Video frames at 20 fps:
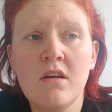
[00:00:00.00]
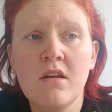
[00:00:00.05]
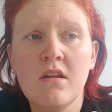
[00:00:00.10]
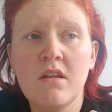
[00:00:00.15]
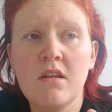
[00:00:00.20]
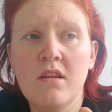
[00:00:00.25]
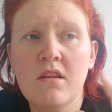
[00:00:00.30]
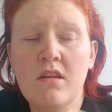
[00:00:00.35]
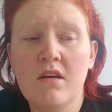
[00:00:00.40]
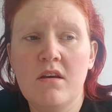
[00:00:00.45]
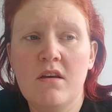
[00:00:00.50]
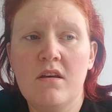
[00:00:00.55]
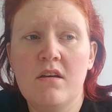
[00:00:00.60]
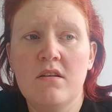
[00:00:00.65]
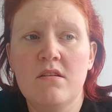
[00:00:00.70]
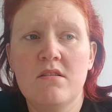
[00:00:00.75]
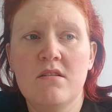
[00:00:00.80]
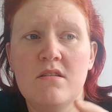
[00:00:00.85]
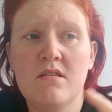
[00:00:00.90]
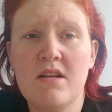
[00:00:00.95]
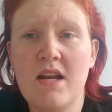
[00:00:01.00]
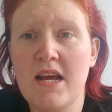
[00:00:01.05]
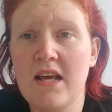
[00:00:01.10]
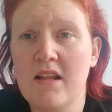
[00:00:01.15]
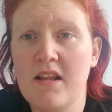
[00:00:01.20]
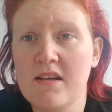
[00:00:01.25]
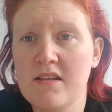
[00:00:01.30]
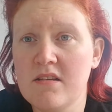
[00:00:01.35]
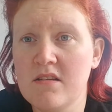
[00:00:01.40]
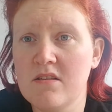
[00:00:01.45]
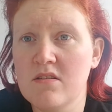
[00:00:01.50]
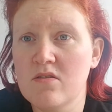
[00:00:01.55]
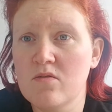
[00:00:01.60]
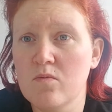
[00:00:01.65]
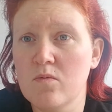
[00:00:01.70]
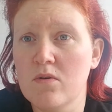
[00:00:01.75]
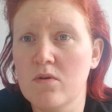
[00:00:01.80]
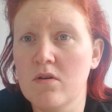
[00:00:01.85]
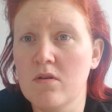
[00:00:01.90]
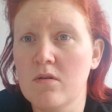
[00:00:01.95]
the snail essence
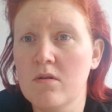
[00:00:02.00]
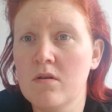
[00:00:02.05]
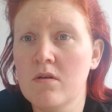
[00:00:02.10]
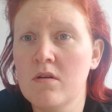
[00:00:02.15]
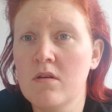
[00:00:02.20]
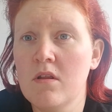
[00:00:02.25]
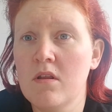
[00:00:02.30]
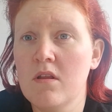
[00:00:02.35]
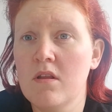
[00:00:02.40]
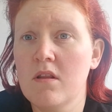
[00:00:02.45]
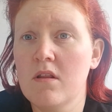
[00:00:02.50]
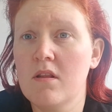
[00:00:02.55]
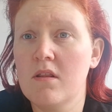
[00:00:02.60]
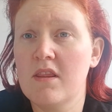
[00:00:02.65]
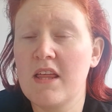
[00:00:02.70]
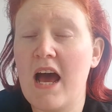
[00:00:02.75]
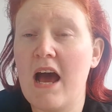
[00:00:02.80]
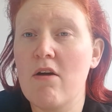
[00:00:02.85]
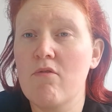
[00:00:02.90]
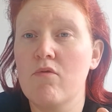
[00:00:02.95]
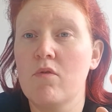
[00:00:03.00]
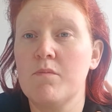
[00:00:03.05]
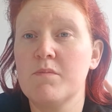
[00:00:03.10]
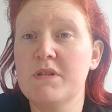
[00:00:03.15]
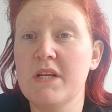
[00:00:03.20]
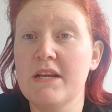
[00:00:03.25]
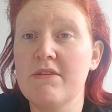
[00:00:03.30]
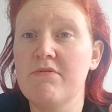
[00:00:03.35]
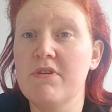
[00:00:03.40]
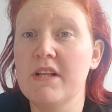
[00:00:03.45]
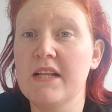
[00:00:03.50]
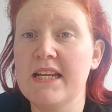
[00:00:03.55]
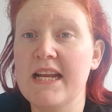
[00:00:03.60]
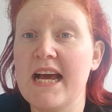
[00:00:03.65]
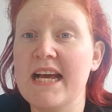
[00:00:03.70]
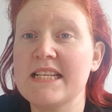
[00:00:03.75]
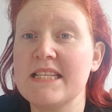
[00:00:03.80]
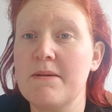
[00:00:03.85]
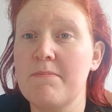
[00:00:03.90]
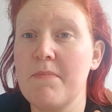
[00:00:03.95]
one. That rubbed in really
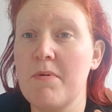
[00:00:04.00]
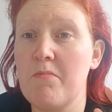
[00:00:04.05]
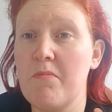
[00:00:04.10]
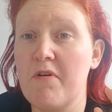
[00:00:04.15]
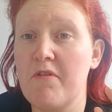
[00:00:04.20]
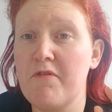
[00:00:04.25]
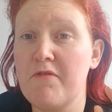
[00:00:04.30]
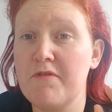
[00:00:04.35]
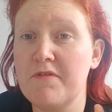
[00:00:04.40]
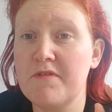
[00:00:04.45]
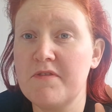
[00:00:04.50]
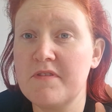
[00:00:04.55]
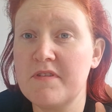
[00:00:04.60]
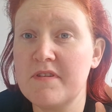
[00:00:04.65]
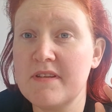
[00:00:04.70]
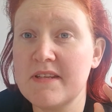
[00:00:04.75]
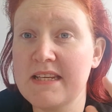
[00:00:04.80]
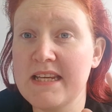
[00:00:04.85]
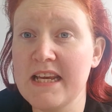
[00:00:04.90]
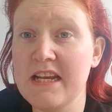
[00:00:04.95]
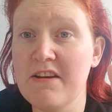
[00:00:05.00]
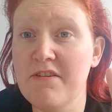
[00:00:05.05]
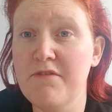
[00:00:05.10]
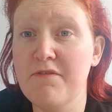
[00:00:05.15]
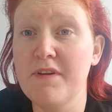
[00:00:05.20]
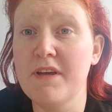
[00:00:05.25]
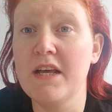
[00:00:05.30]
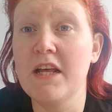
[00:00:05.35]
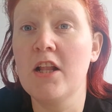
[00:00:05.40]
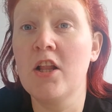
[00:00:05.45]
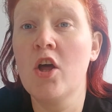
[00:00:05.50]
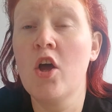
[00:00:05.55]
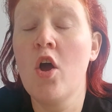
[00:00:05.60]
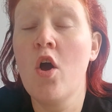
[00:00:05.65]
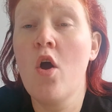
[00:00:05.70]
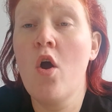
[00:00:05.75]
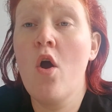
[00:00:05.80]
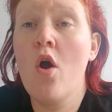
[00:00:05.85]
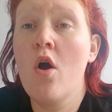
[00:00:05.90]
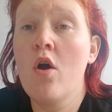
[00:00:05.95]
nice and made my skin feel
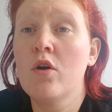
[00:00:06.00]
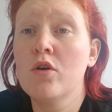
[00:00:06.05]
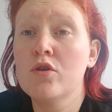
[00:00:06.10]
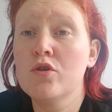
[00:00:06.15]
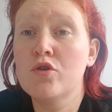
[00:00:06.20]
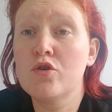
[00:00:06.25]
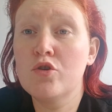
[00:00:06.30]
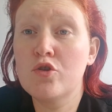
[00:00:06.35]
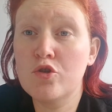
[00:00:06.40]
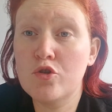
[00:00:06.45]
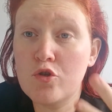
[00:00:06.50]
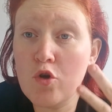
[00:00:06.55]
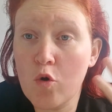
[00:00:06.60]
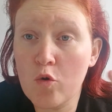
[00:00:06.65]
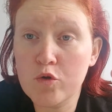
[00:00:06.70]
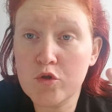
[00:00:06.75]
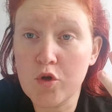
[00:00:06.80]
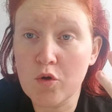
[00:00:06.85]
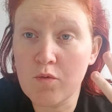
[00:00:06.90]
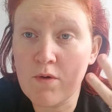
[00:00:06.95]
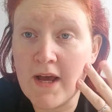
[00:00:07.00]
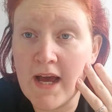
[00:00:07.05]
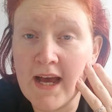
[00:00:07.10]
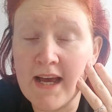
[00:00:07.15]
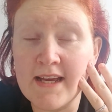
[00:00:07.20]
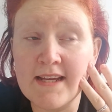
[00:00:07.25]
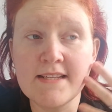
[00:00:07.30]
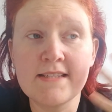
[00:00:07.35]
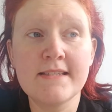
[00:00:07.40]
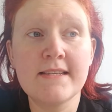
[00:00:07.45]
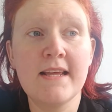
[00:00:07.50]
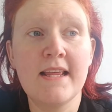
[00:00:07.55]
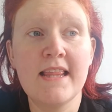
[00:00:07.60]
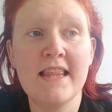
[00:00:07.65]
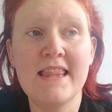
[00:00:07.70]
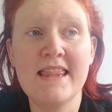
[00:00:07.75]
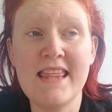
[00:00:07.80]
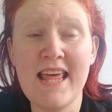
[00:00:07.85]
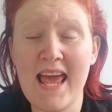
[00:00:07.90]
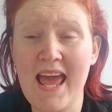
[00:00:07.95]
so, so nice.
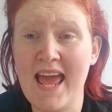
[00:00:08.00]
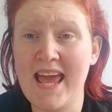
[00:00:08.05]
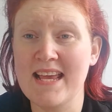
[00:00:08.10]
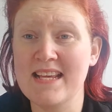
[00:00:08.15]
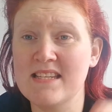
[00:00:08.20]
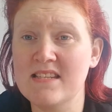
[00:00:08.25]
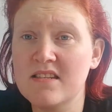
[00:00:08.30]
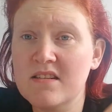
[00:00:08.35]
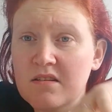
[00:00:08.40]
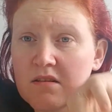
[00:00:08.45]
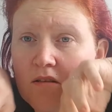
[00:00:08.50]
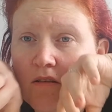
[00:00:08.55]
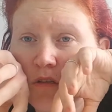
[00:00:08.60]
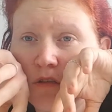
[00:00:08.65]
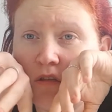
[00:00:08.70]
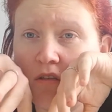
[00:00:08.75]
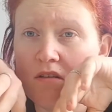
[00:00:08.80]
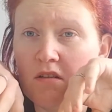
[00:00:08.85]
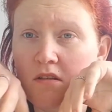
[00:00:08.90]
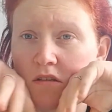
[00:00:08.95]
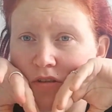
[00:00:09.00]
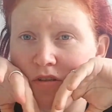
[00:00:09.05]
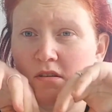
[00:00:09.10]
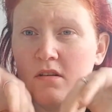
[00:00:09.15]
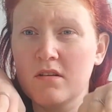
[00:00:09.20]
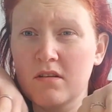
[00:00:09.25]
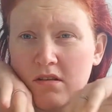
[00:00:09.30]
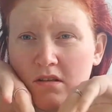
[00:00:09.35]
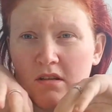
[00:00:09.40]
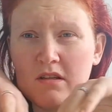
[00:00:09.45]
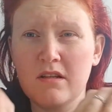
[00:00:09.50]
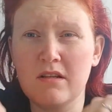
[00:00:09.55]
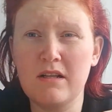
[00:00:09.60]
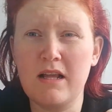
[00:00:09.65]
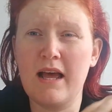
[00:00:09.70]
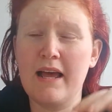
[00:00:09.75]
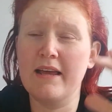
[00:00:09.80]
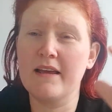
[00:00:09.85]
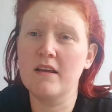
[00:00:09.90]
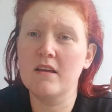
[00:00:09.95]
This
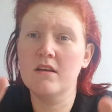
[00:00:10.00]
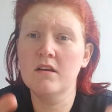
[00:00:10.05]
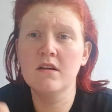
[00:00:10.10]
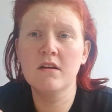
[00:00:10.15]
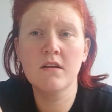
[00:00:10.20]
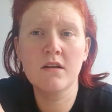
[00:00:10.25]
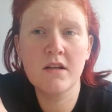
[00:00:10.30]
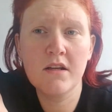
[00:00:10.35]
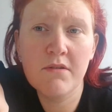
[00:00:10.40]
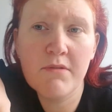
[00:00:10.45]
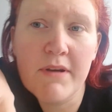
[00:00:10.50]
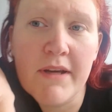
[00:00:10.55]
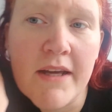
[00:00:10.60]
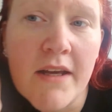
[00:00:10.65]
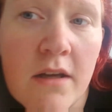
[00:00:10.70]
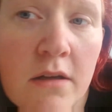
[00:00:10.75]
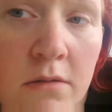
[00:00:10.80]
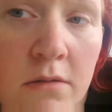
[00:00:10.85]
like, yeah,